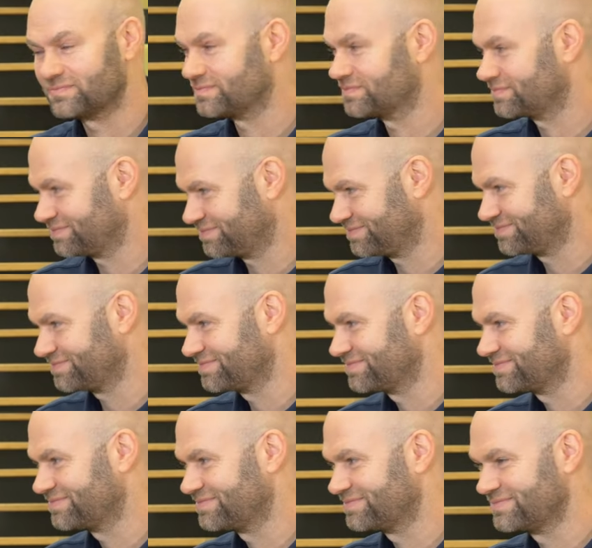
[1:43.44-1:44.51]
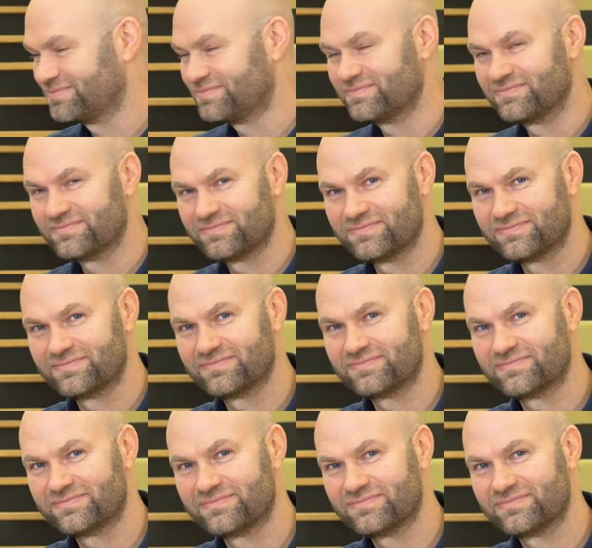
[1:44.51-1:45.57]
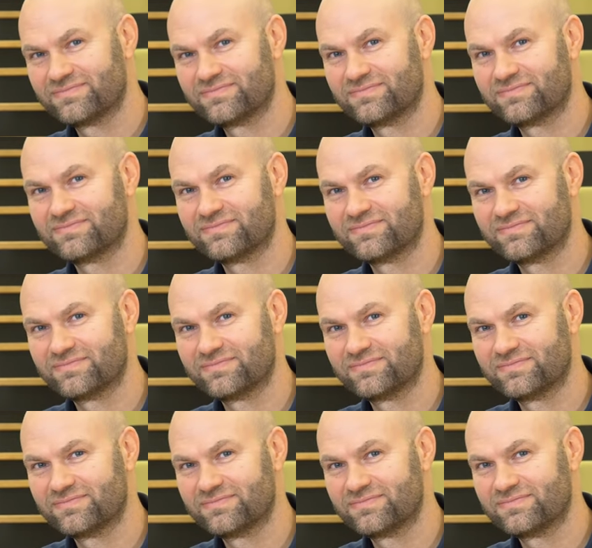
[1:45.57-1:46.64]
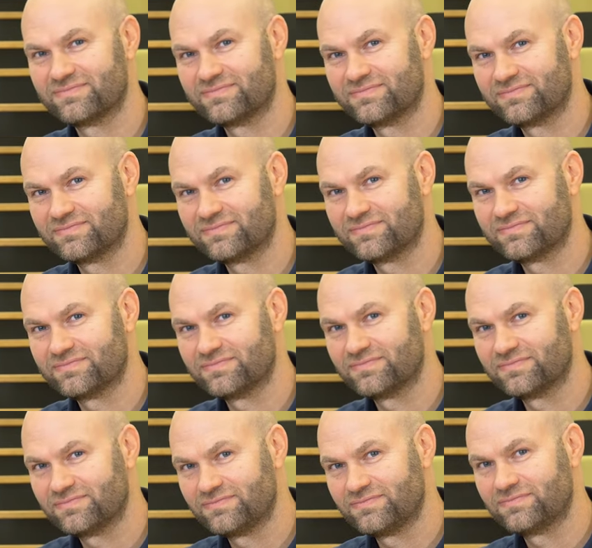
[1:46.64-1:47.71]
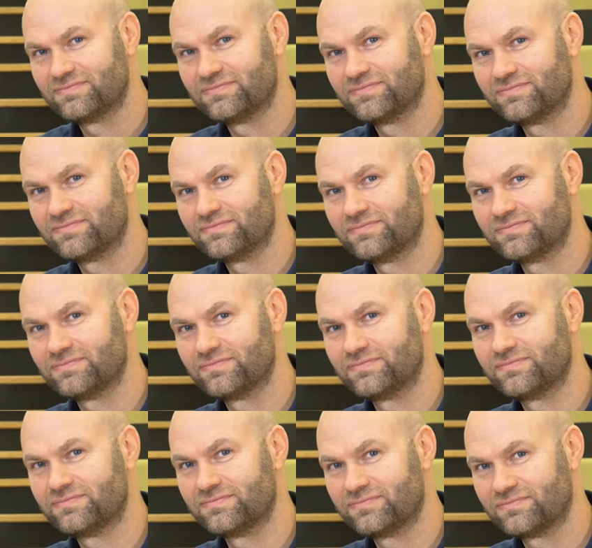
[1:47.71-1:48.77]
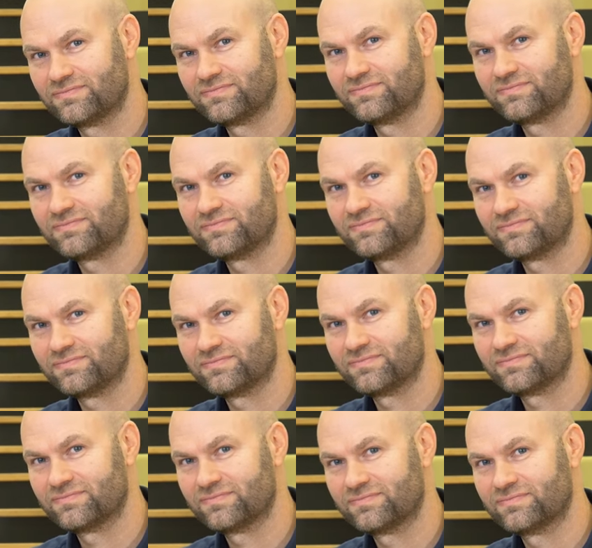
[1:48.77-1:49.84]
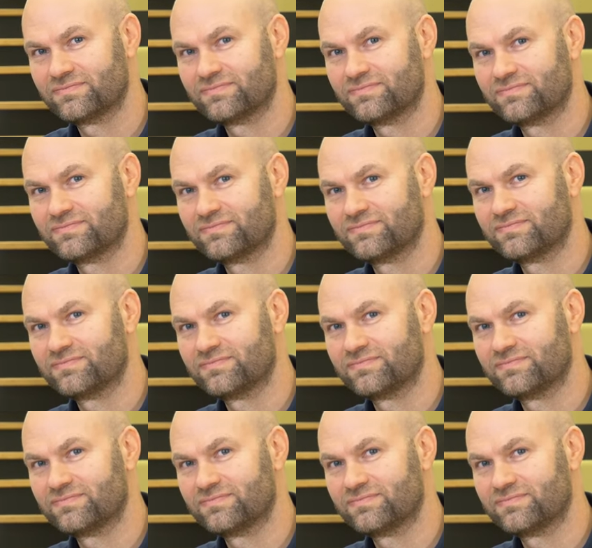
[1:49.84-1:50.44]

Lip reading: The person shown says nothing.